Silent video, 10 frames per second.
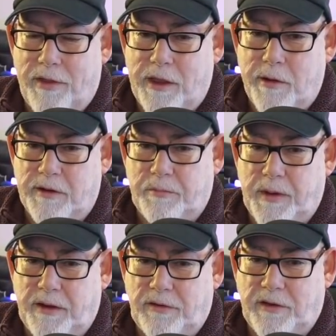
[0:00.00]
the
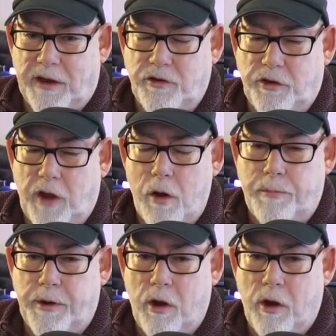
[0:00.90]
USB stick should open